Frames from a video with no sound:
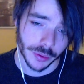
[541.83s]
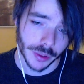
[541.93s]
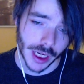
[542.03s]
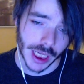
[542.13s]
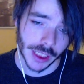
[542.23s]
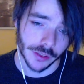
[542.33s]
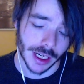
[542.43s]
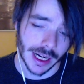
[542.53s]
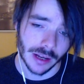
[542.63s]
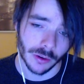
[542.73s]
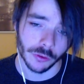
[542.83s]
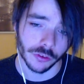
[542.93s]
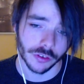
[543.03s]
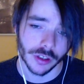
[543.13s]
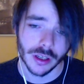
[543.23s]
and
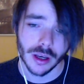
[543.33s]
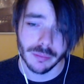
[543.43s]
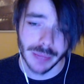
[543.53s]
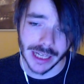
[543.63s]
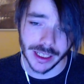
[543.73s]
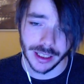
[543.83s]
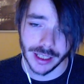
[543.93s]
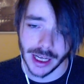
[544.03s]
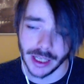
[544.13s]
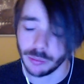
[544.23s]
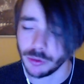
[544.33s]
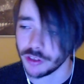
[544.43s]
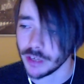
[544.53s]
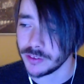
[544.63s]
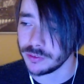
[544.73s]
allows Banny and
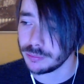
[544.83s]
whichever